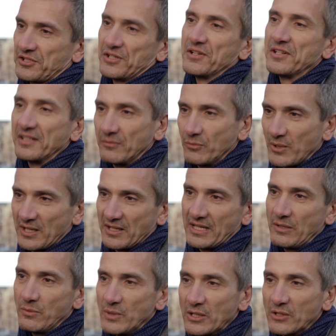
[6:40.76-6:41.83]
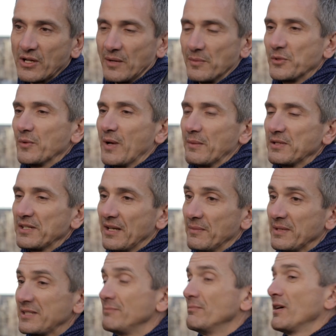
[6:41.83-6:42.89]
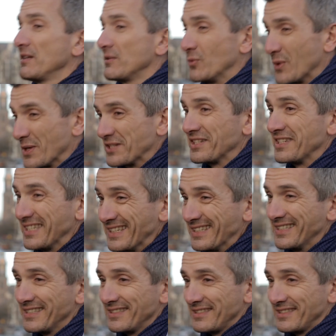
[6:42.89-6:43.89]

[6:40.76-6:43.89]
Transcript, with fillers: certain whether he will come to Amsterdam. His mother once did.